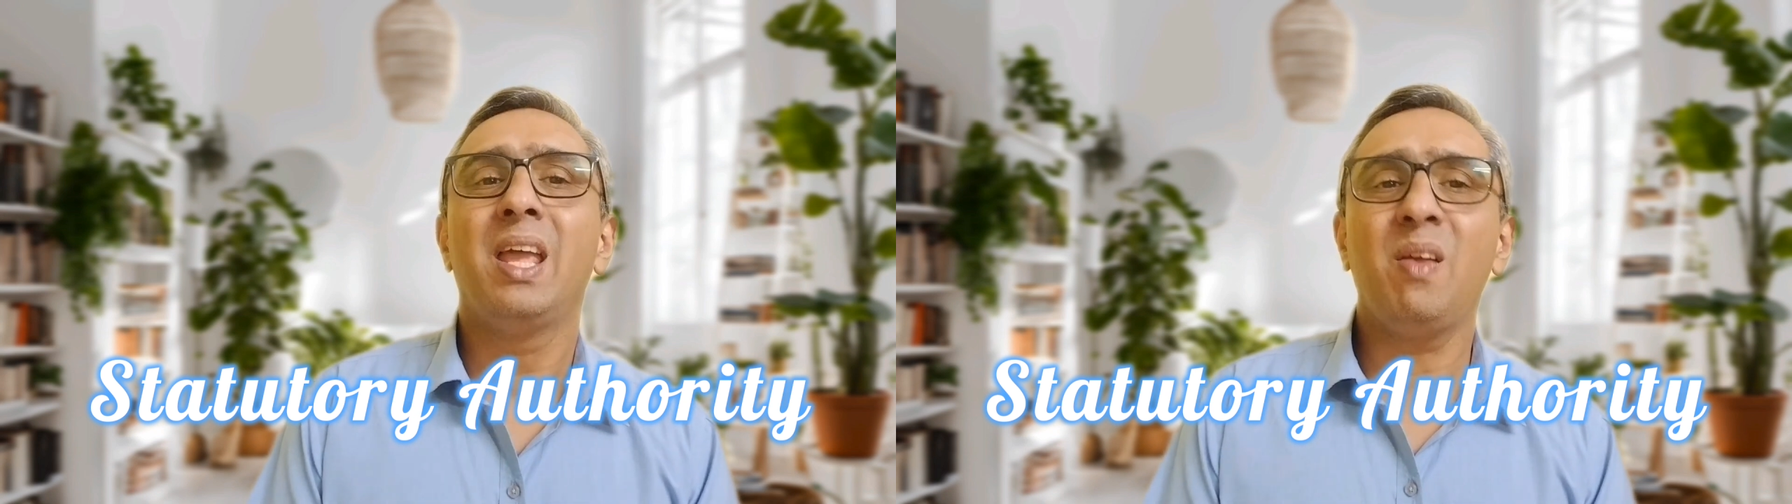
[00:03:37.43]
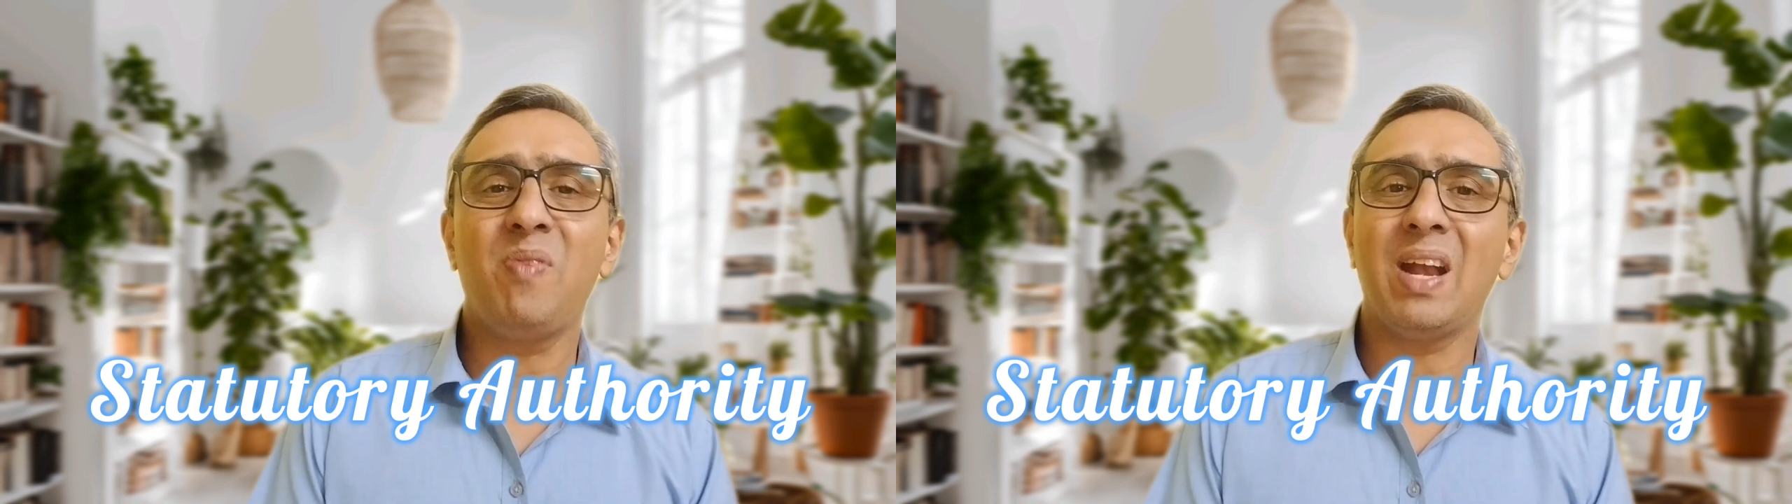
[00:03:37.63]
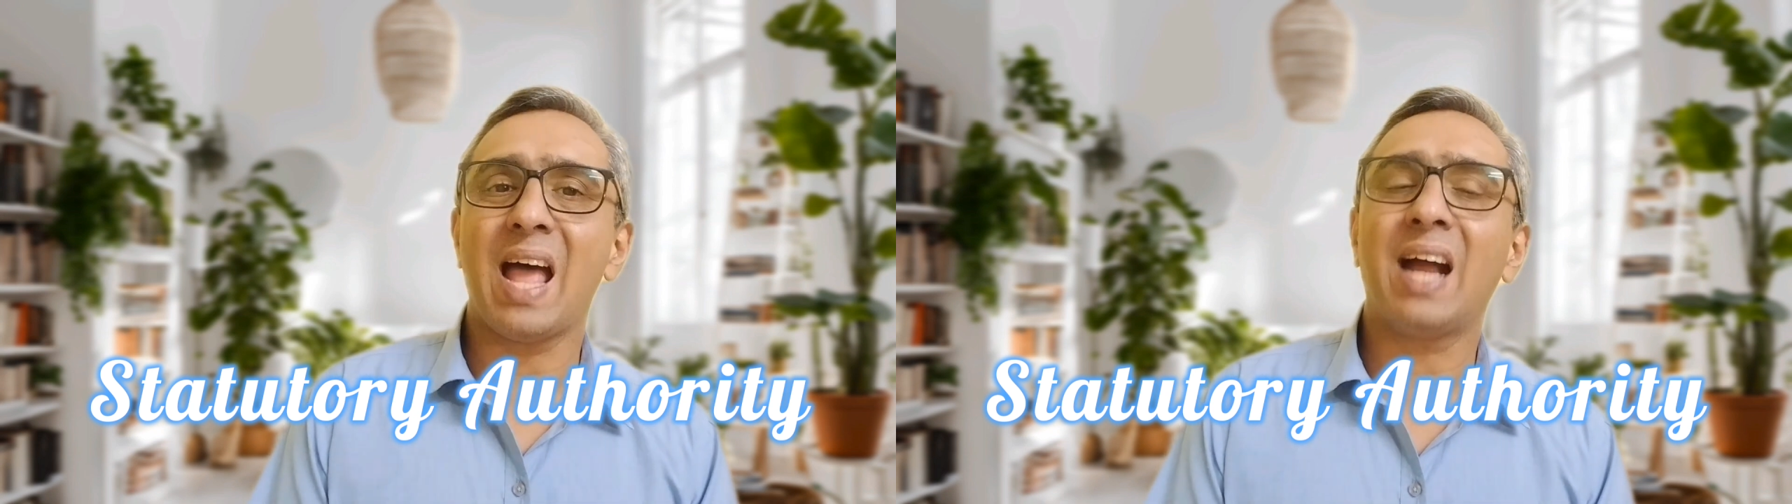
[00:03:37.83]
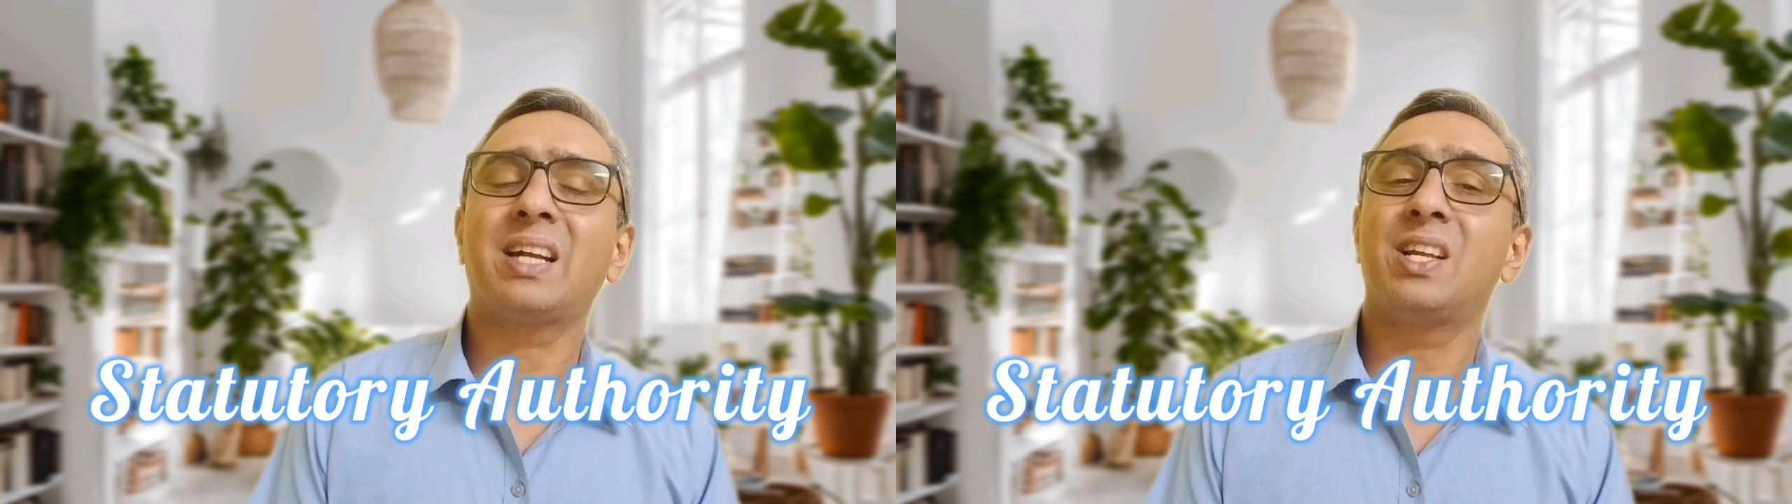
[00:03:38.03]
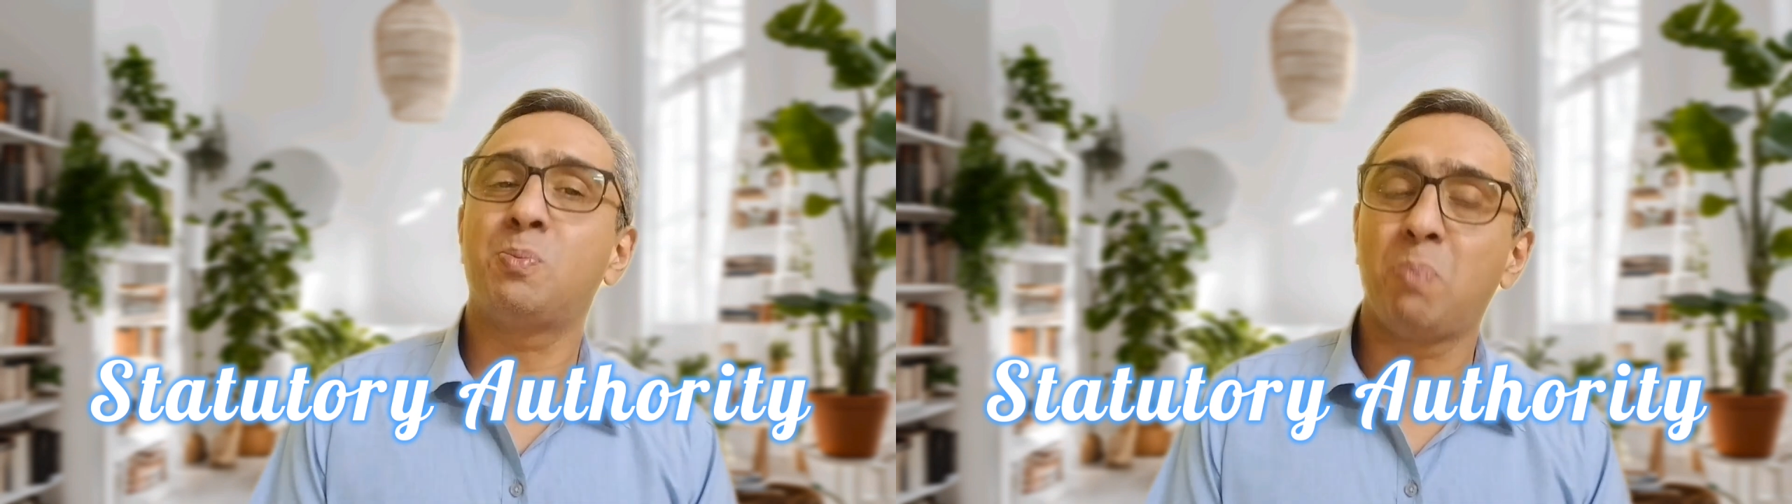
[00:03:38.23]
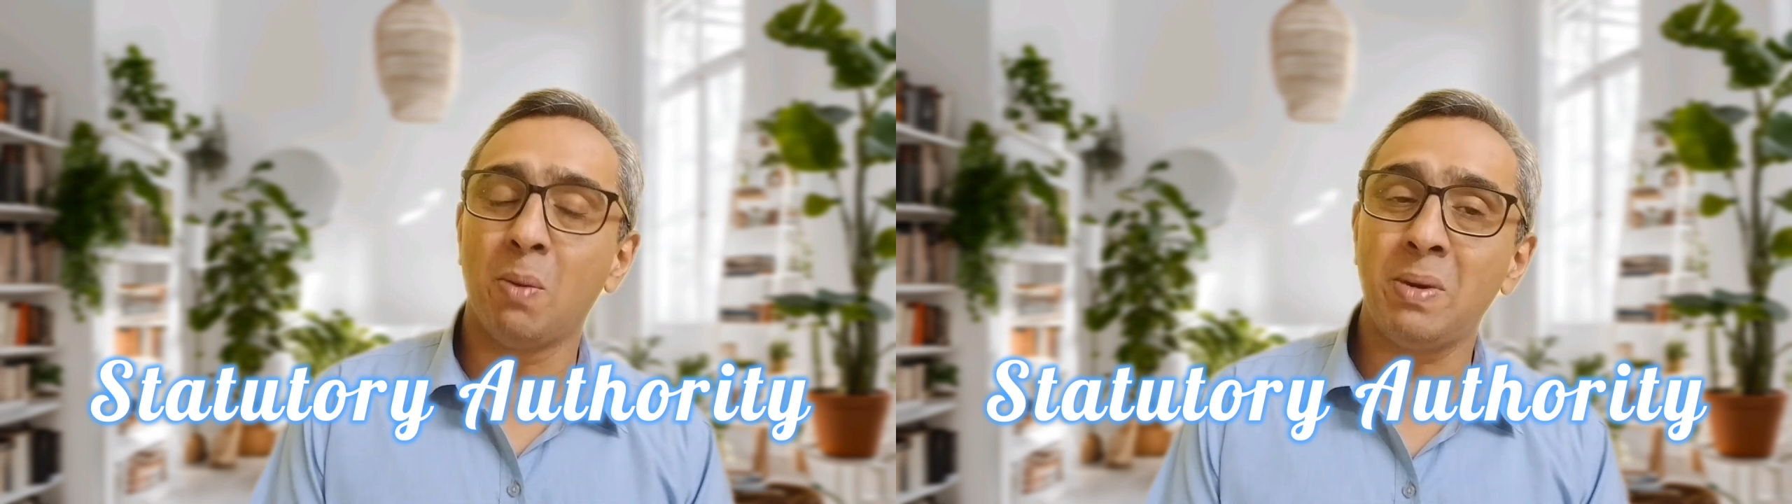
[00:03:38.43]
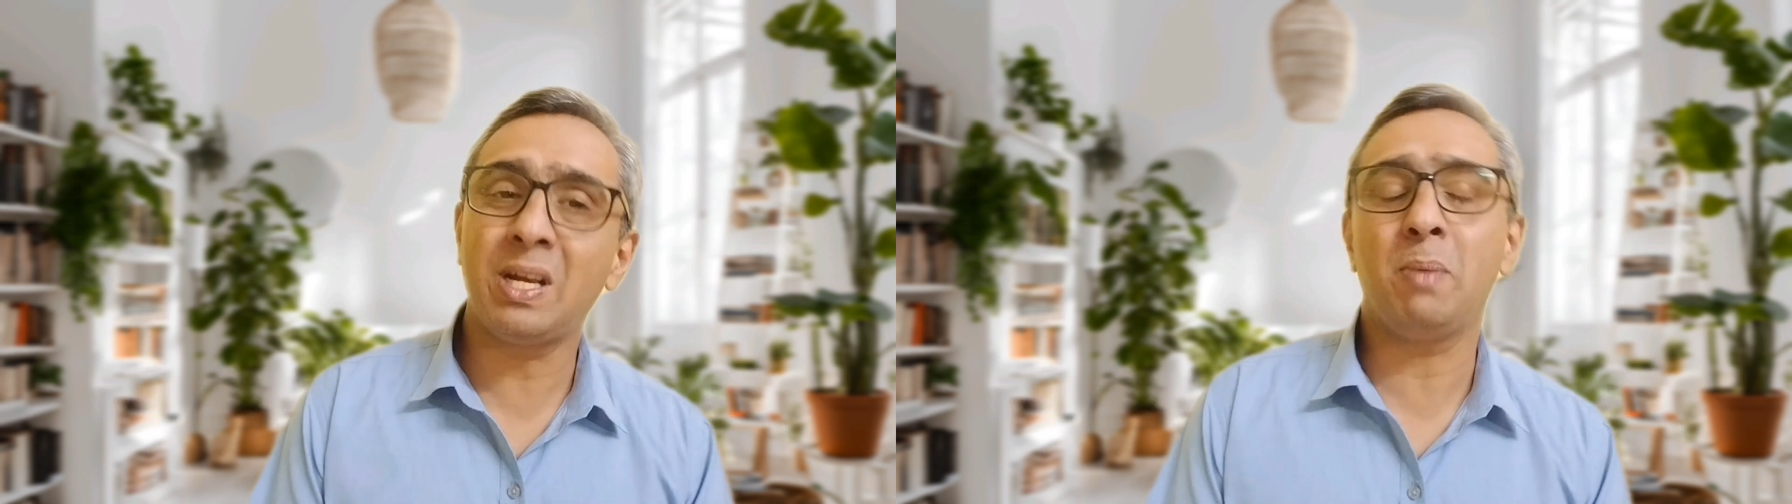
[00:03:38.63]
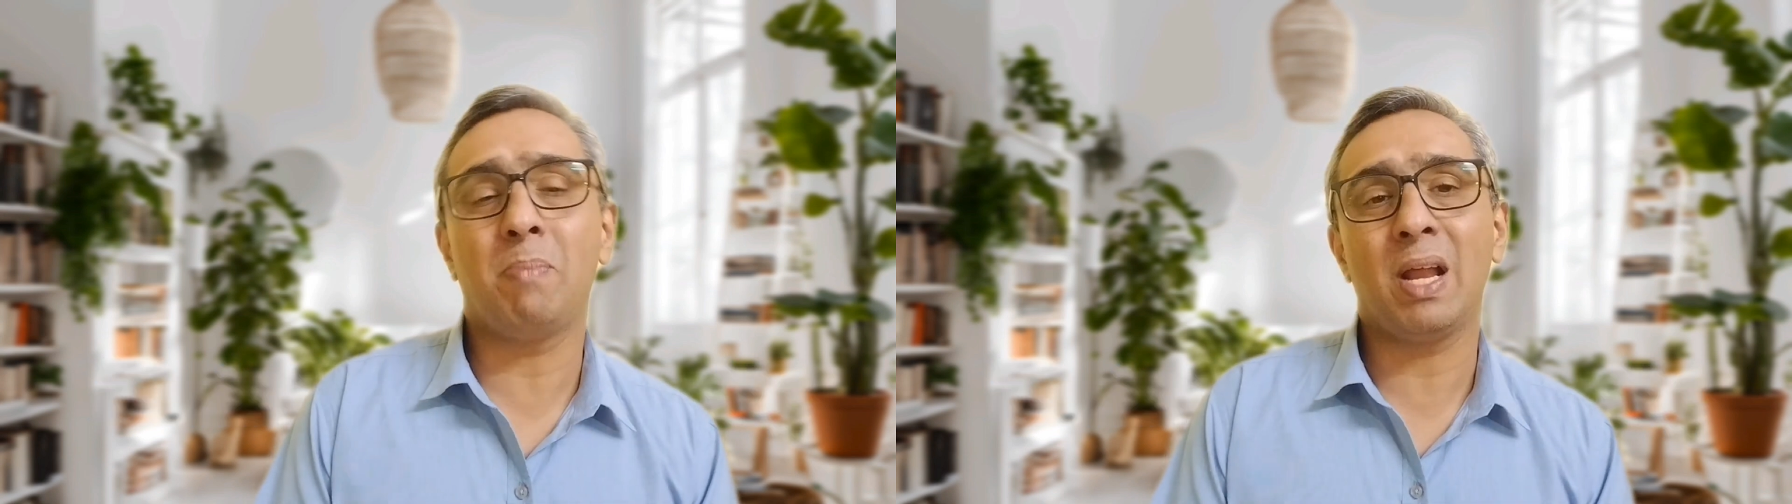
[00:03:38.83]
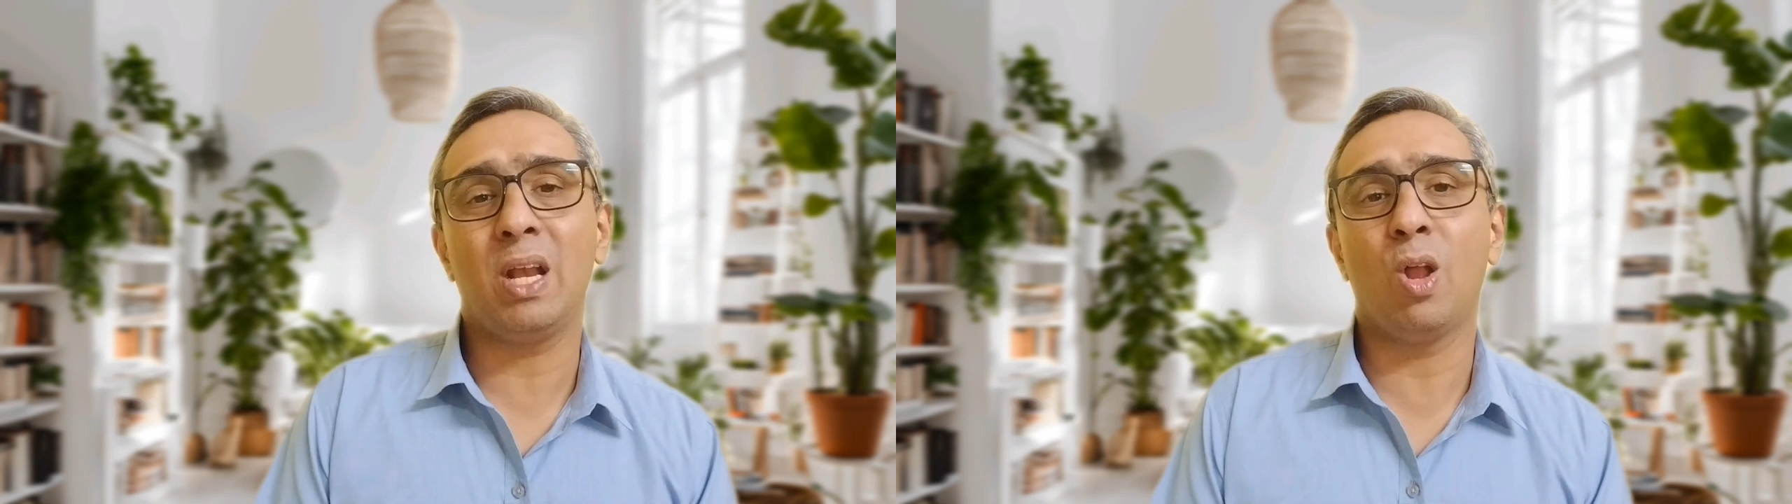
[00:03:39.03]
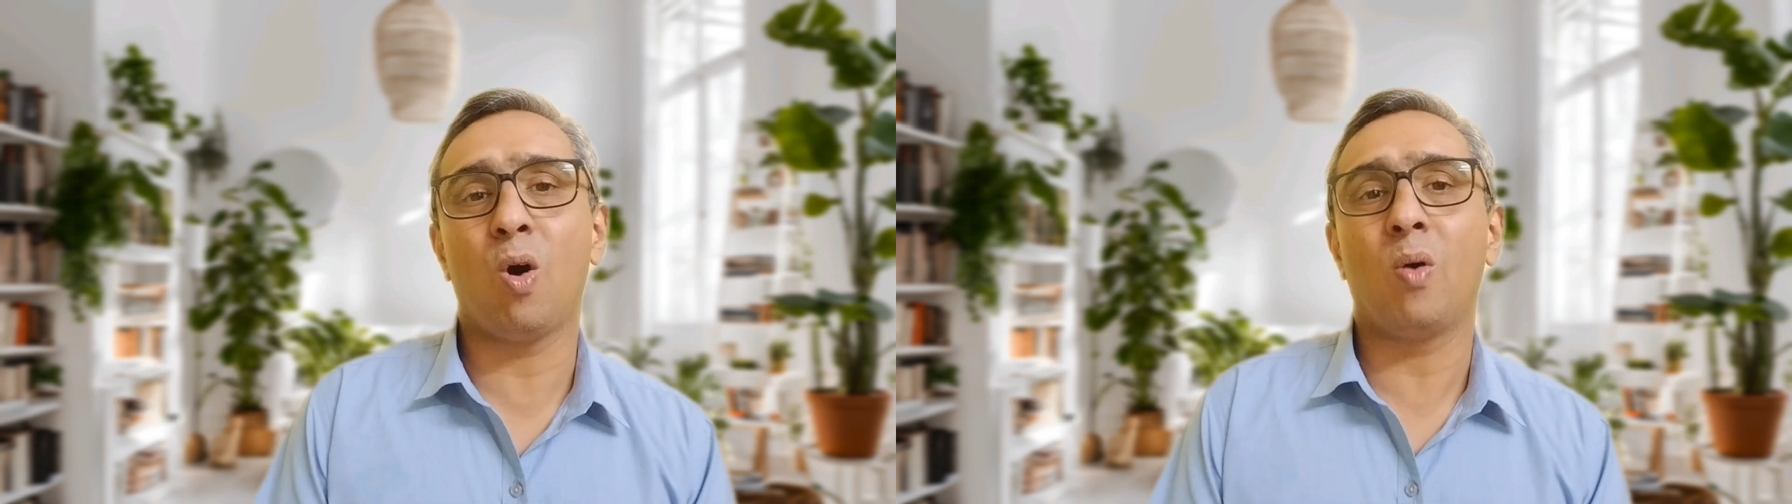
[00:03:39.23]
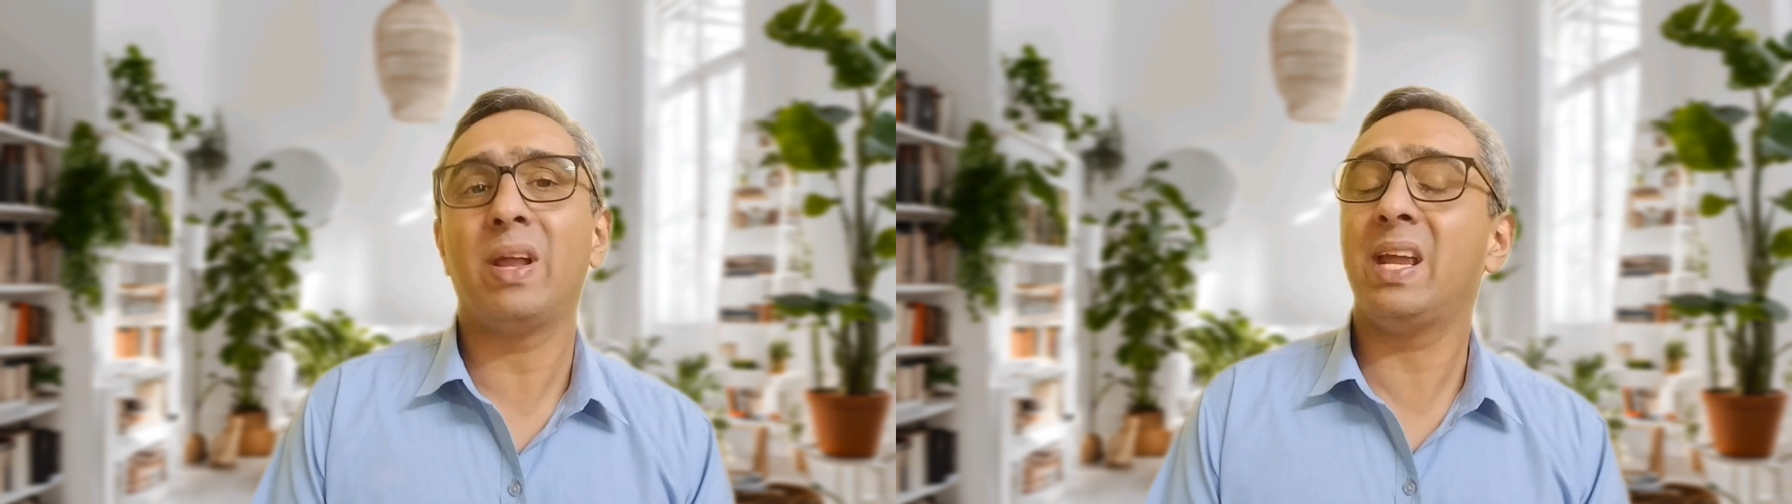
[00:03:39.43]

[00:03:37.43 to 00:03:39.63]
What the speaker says: If an act is permitted by law,